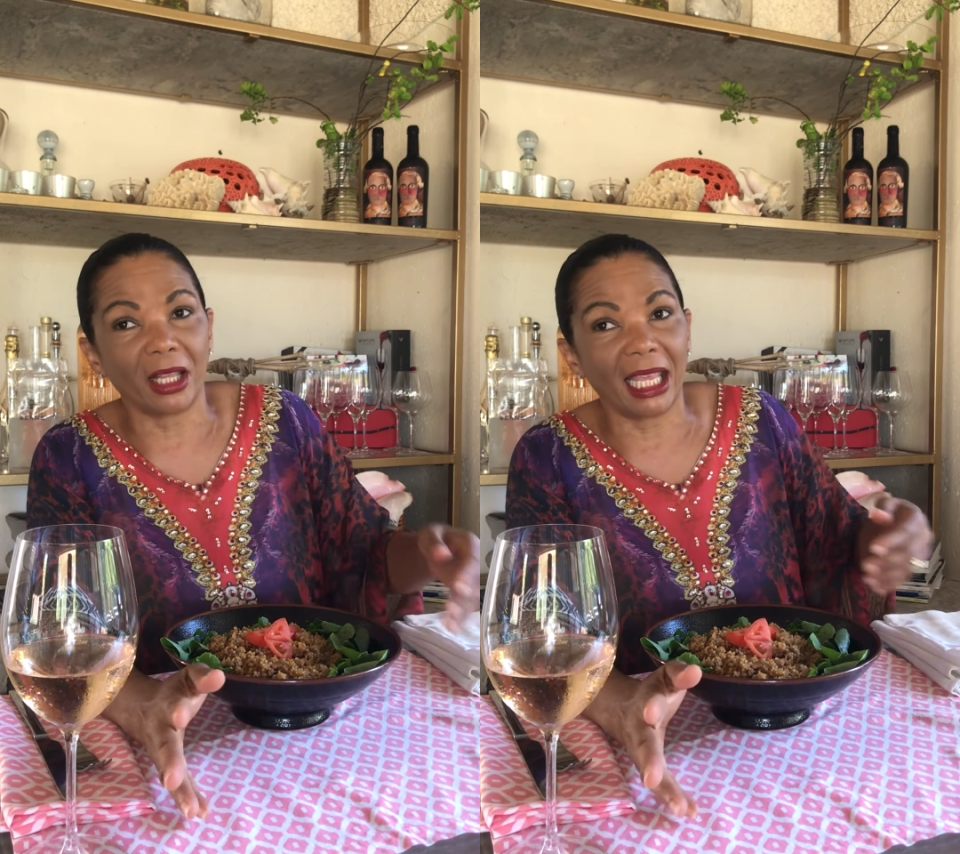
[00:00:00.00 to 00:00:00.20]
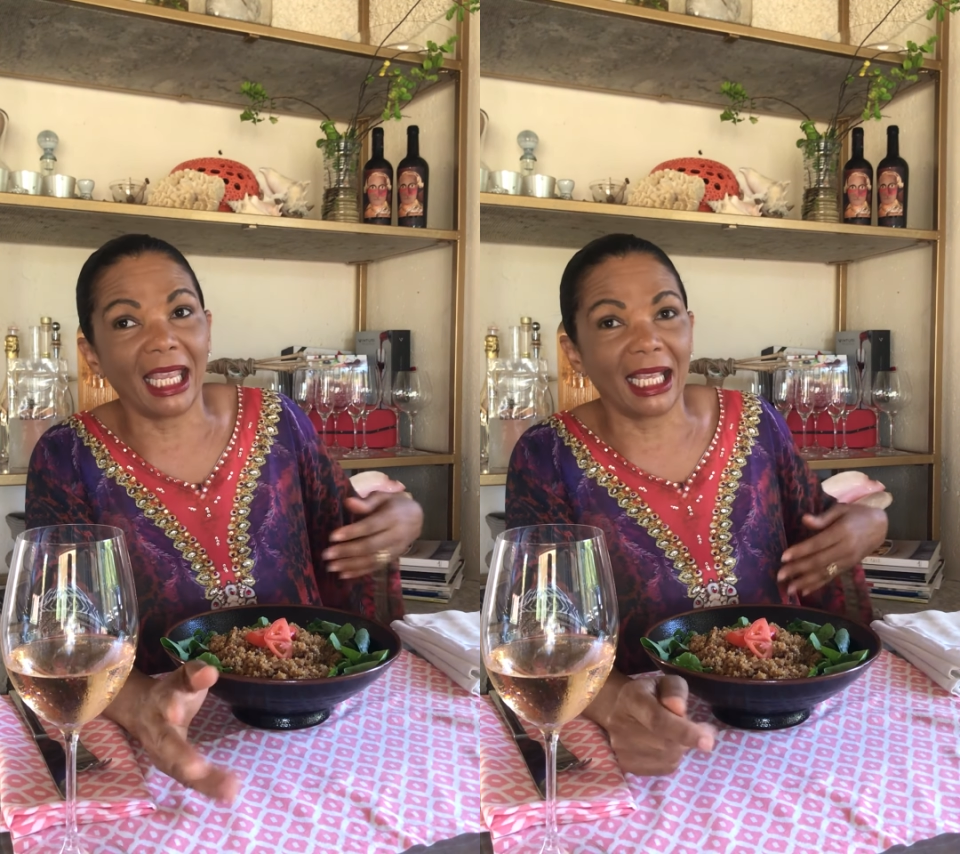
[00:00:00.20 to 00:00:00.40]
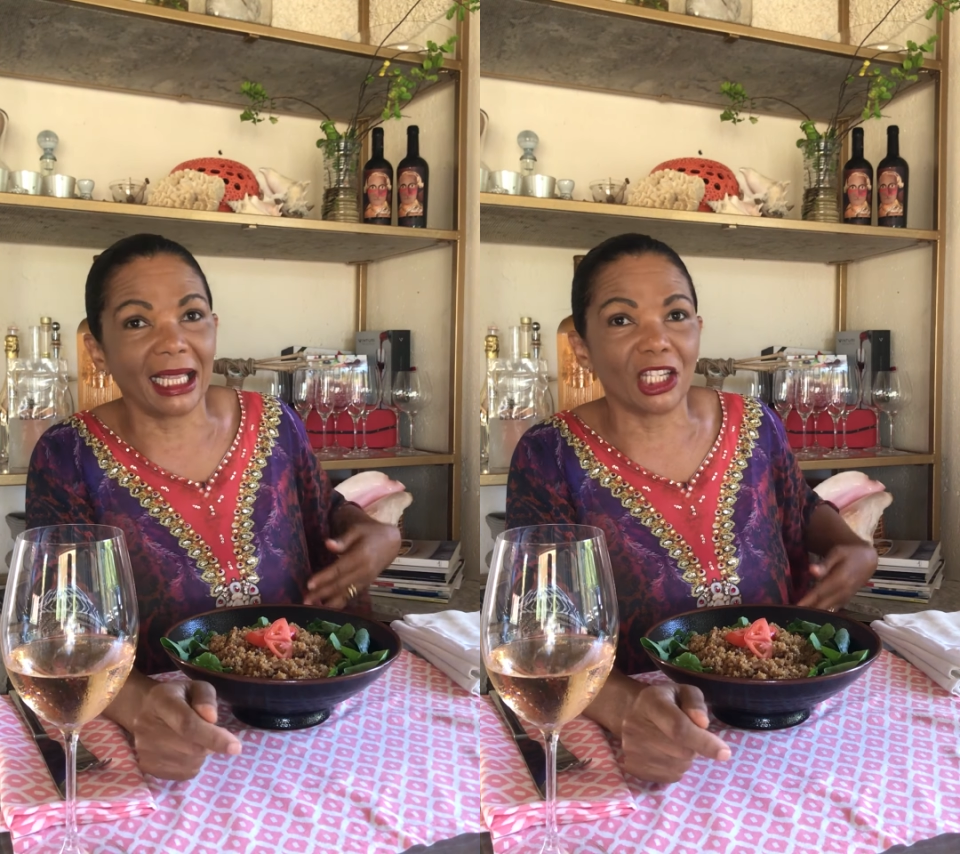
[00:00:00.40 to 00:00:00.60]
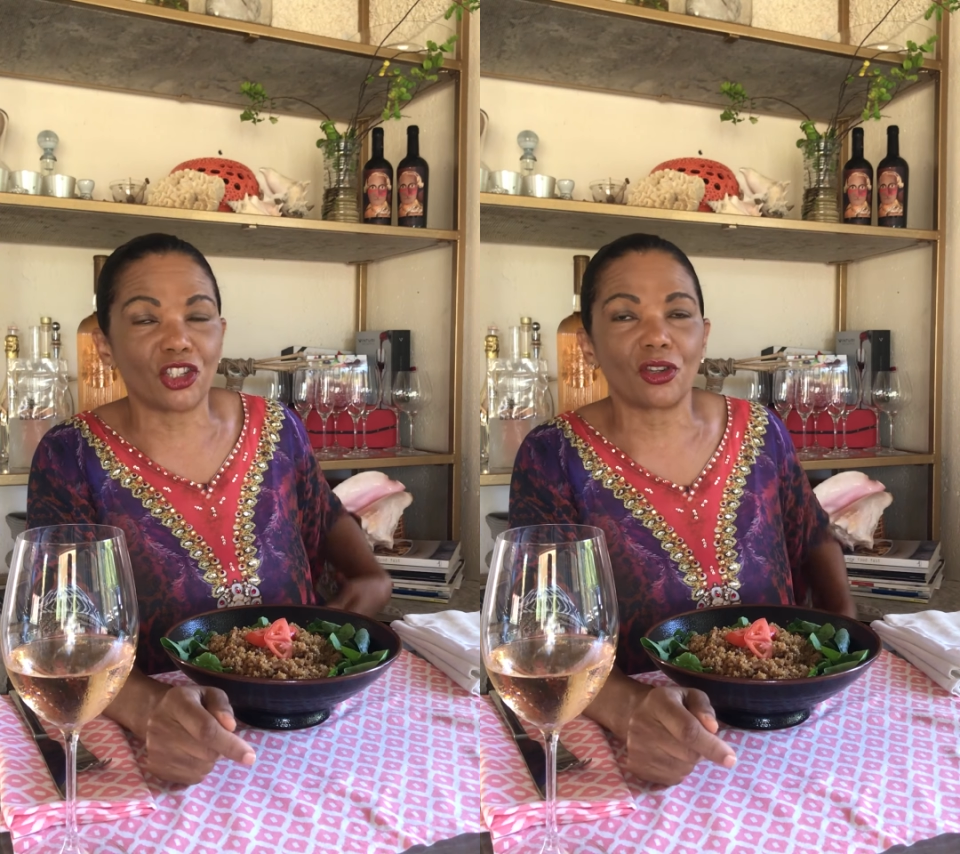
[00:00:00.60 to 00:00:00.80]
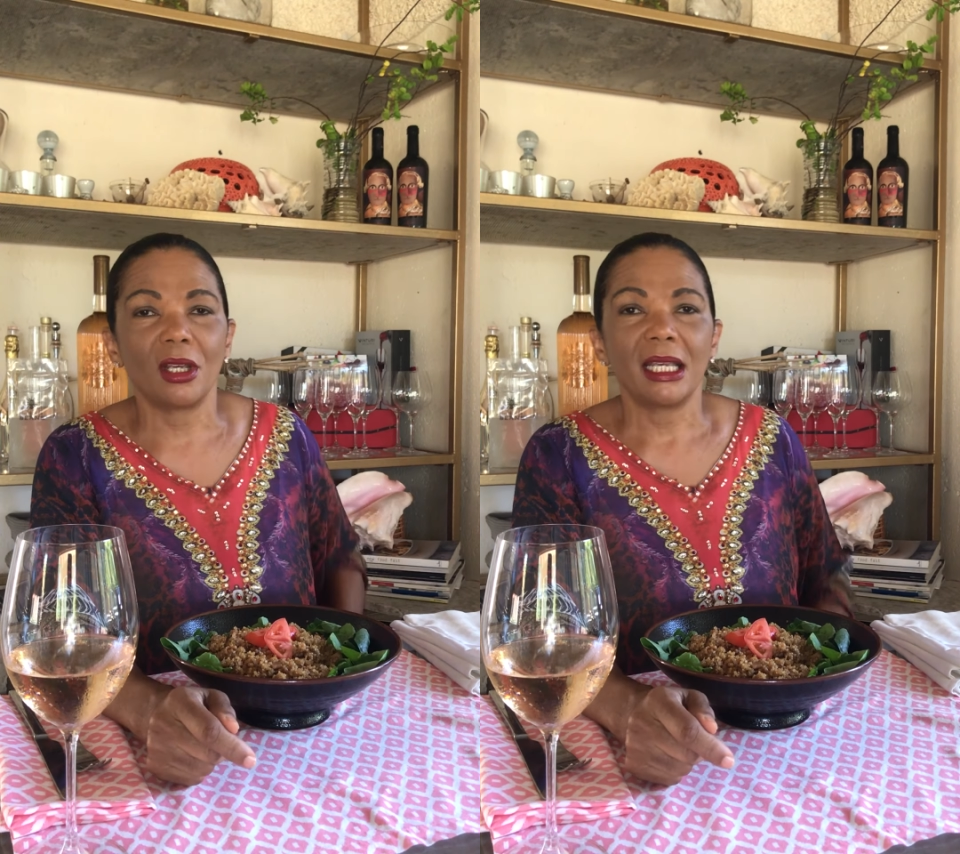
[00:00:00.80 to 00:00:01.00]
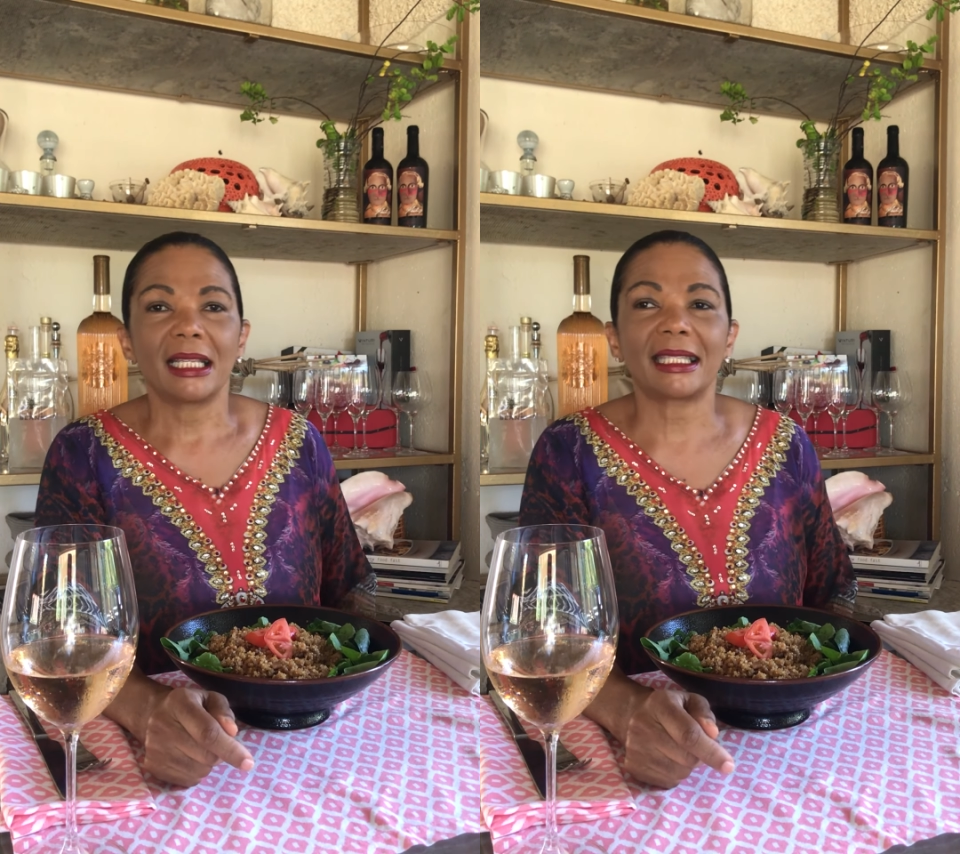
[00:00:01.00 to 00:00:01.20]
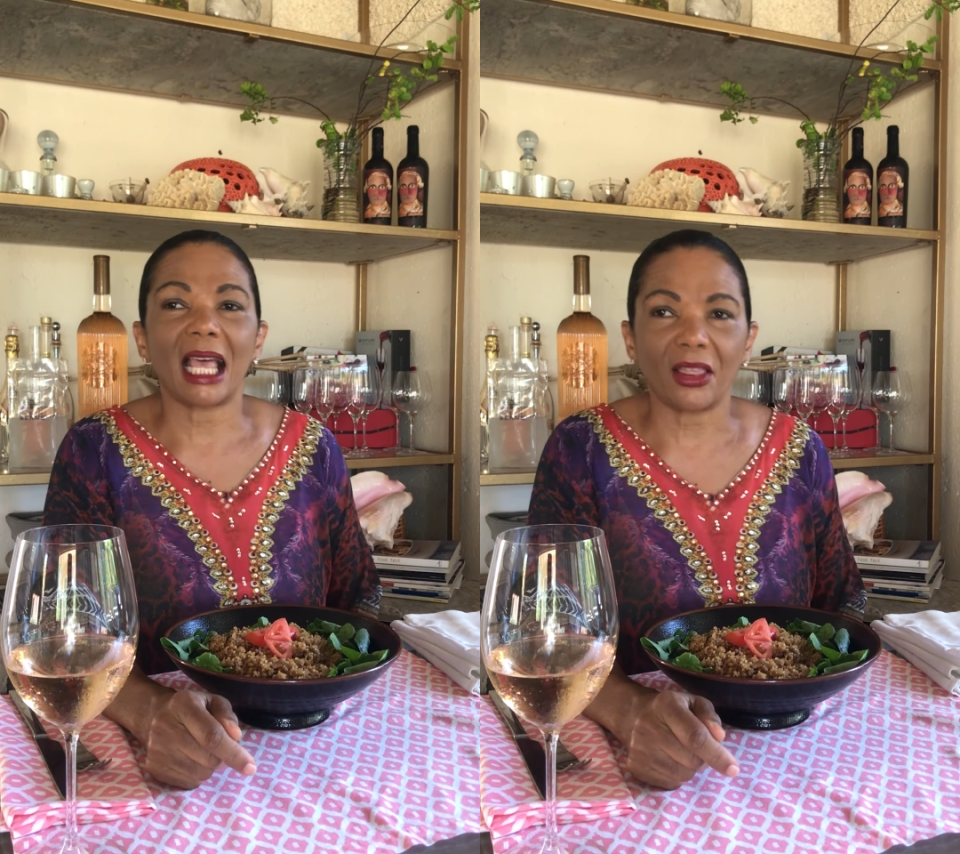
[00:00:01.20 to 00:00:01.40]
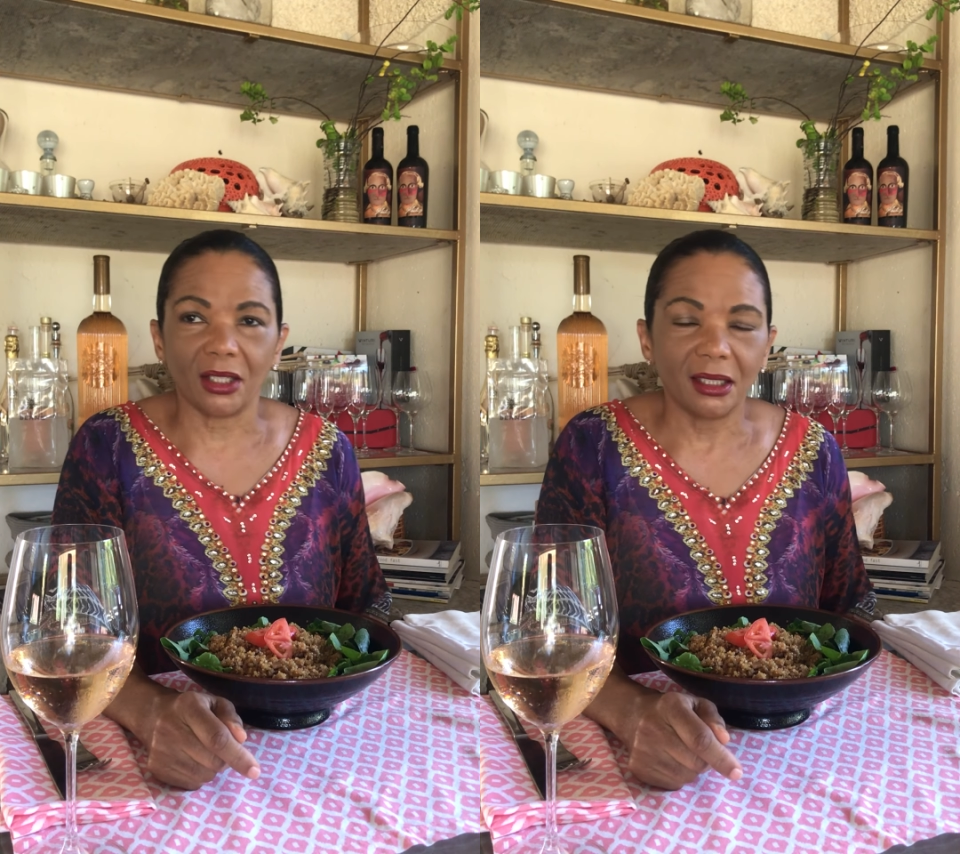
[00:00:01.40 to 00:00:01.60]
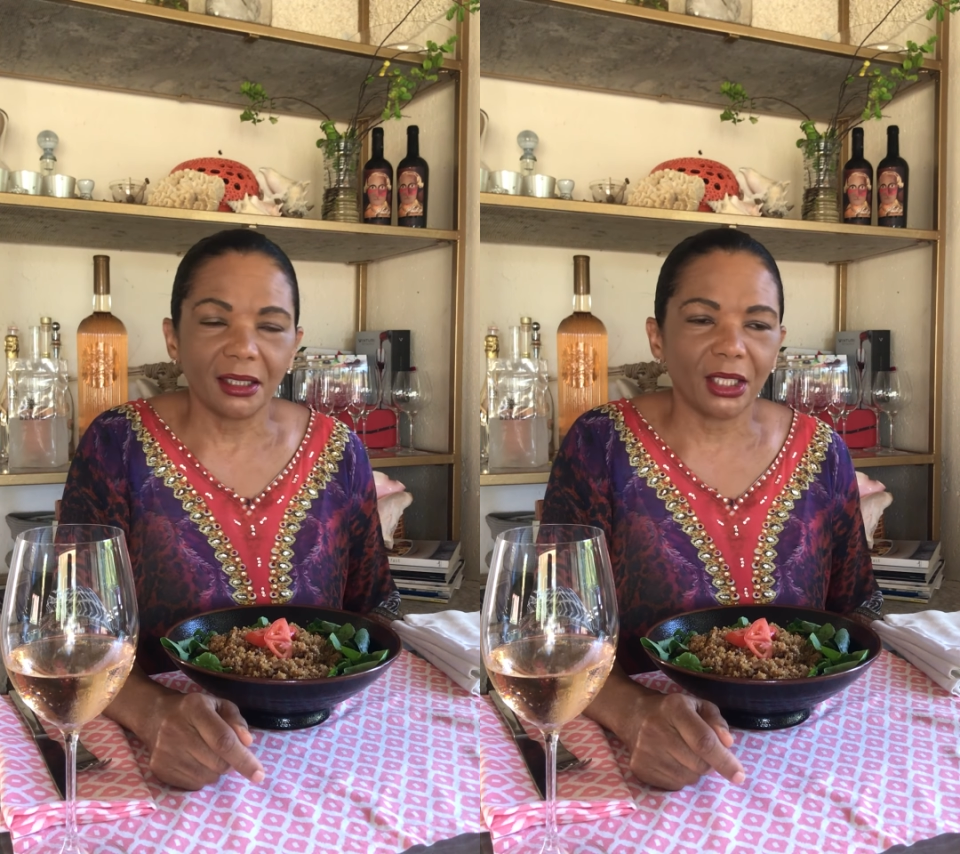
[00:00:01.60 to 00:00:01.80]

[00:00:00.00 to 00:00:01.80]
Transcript: the English cellar,